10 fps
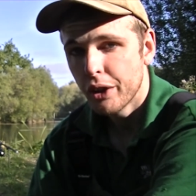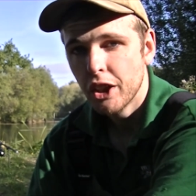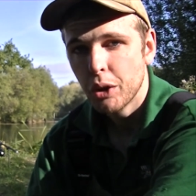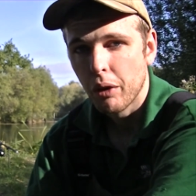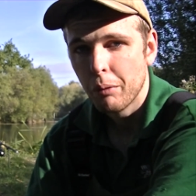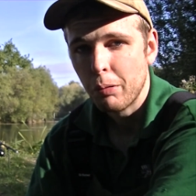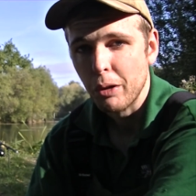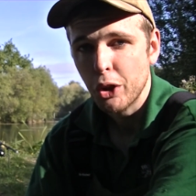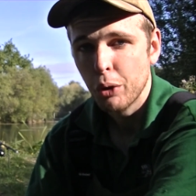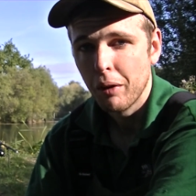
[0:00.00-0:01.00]
into one, I'm
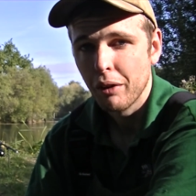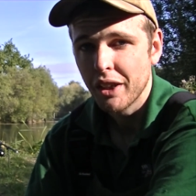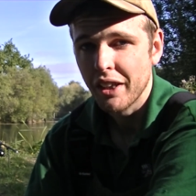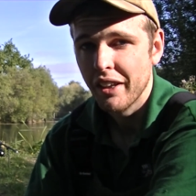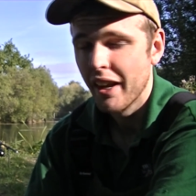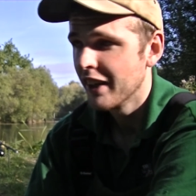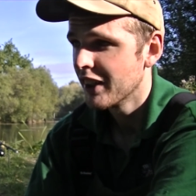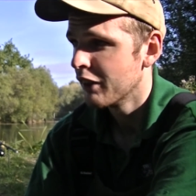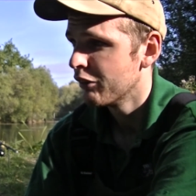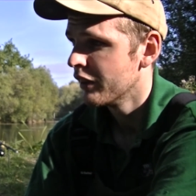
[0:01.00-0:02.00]
pretty sure we'll be able to get in the net safely,